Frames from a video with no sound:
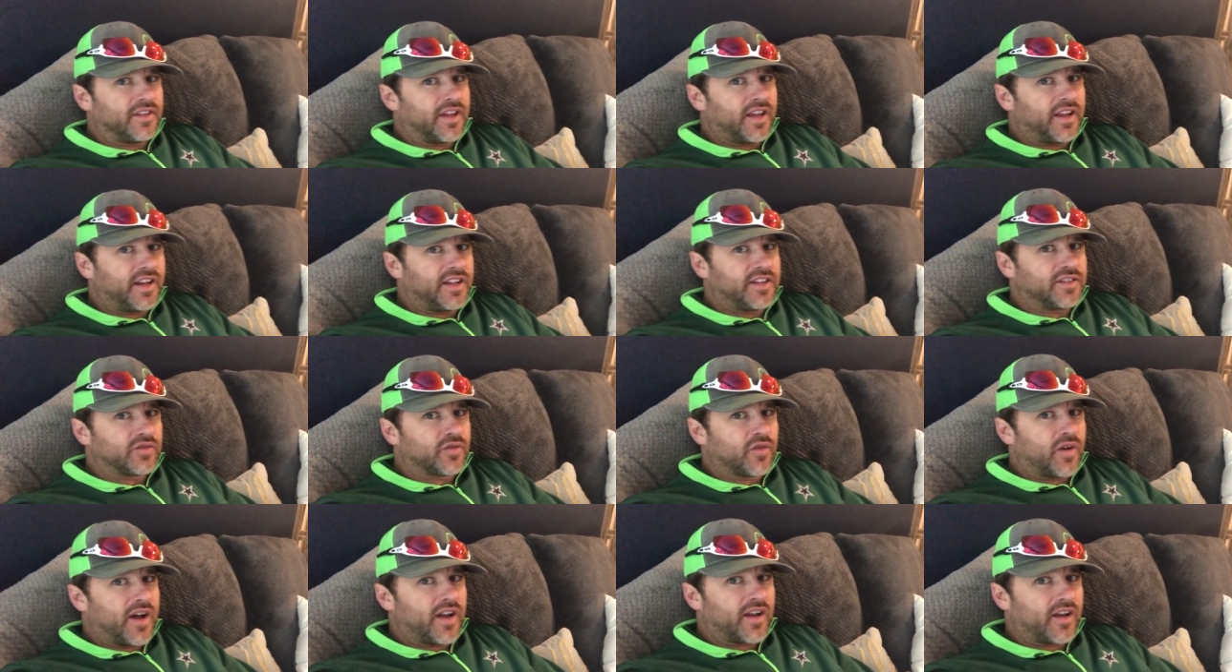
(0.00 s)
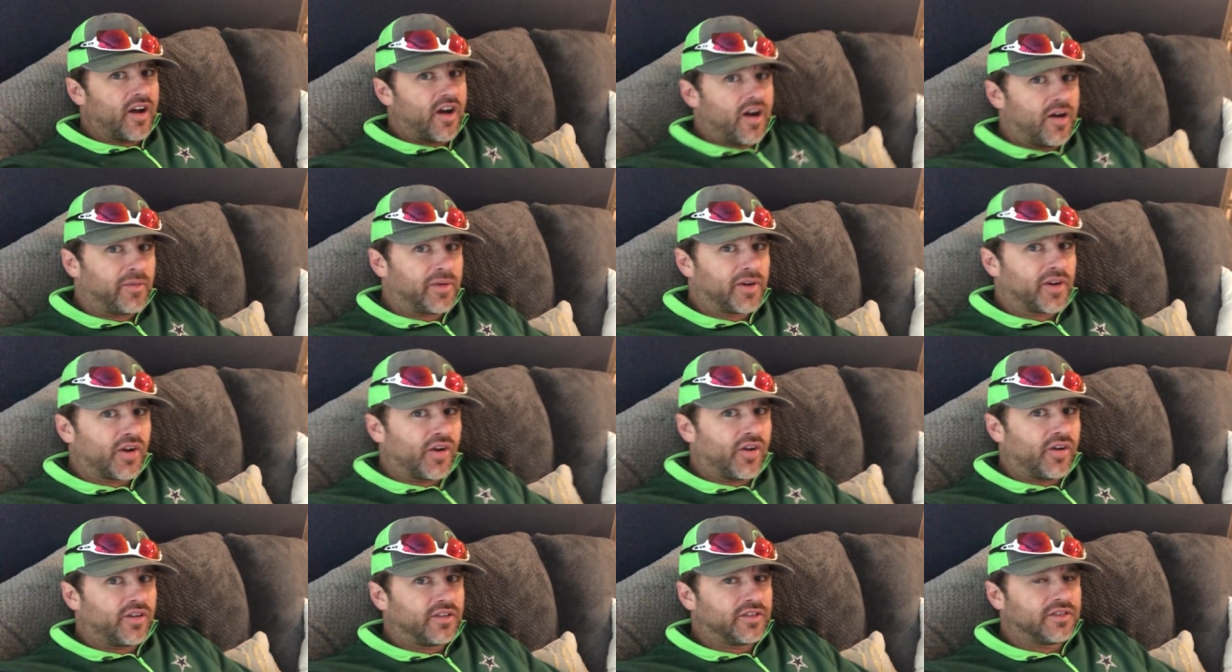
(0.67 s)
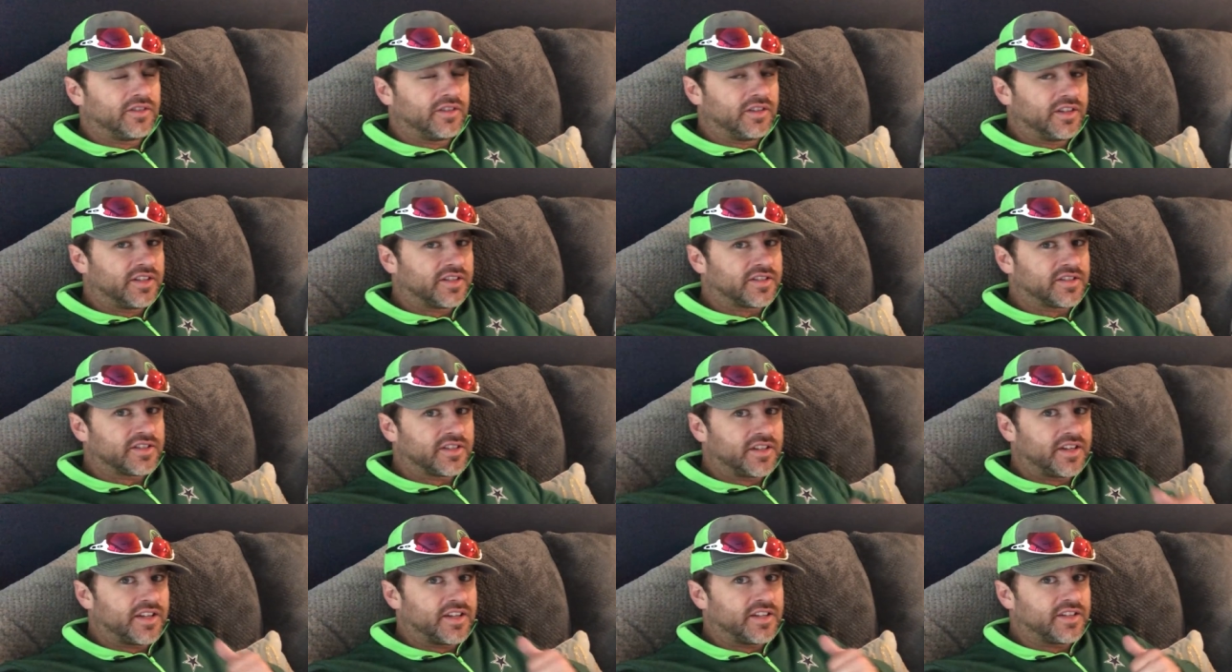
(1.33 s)
And it's quite comical
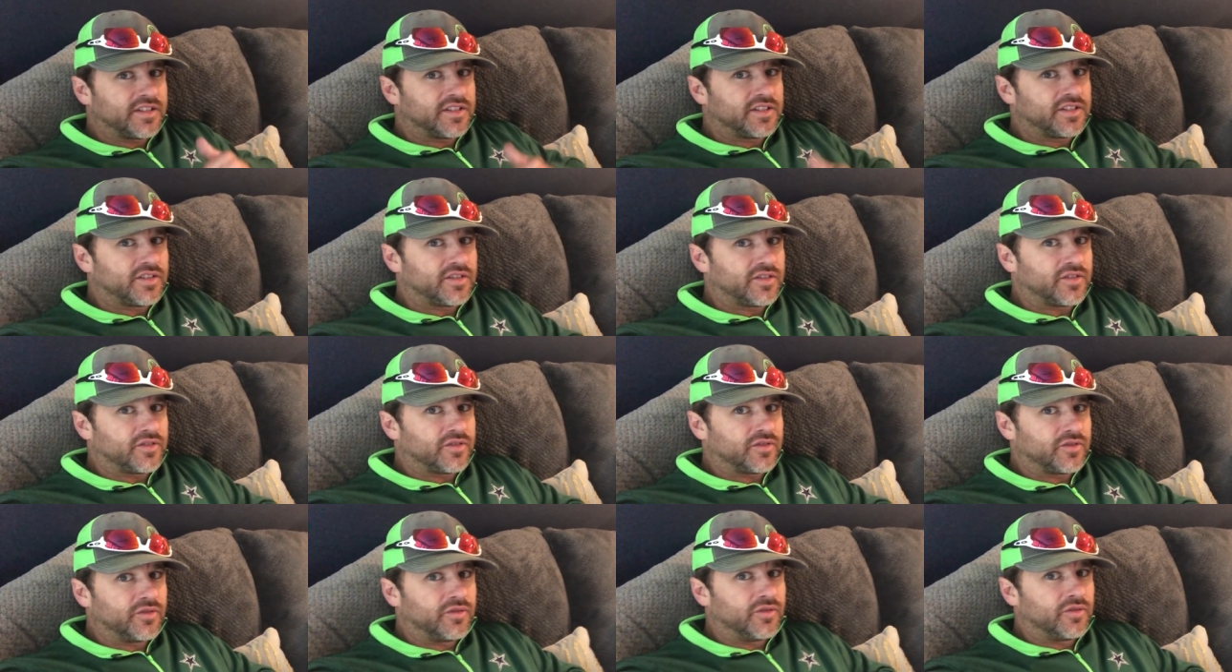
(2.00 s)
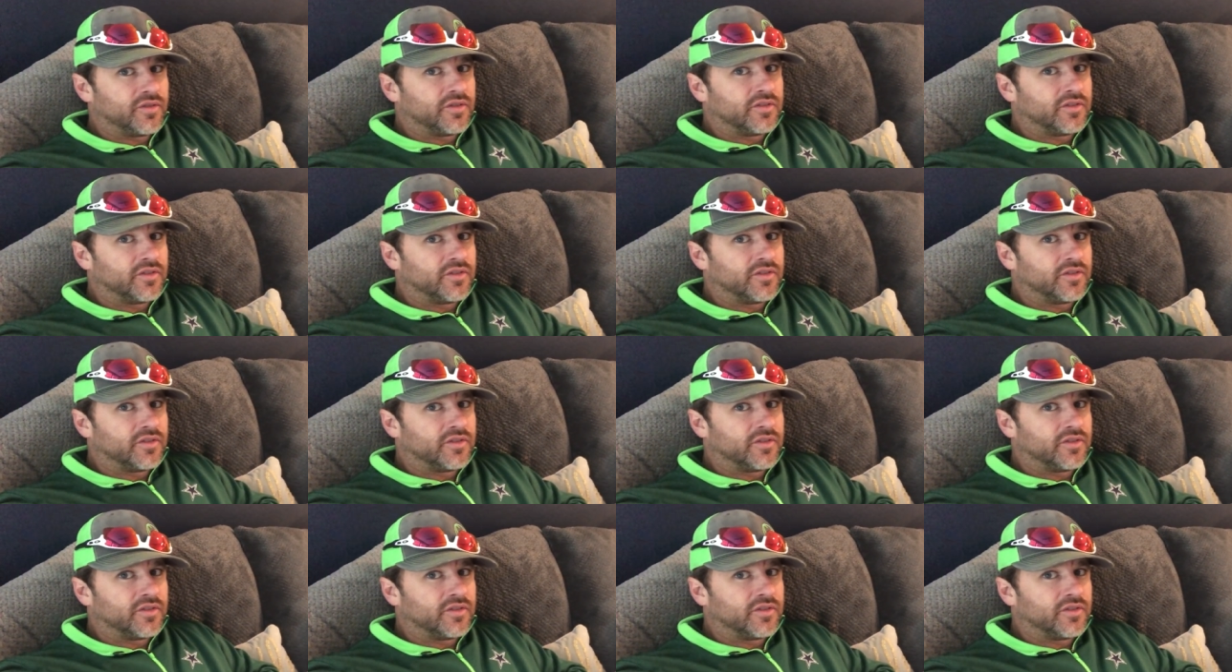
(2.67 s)
listening to